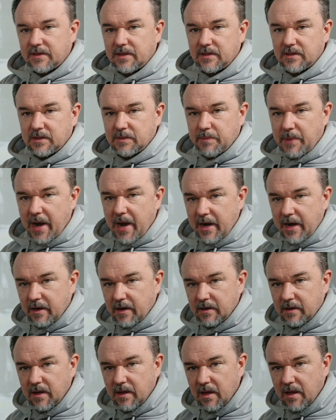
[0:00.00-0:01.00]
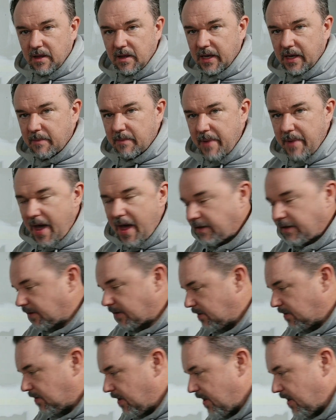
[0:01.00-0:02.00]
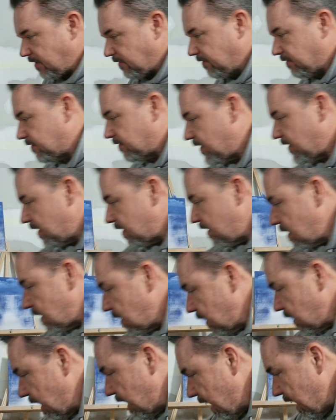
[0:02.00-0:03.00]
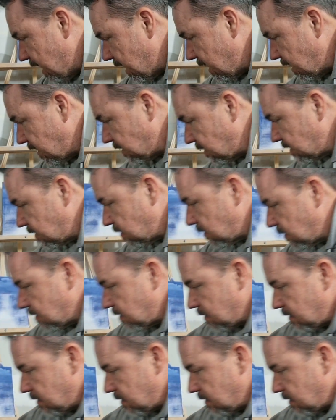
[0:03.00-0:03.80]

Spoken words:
inspired, like a palette knife, and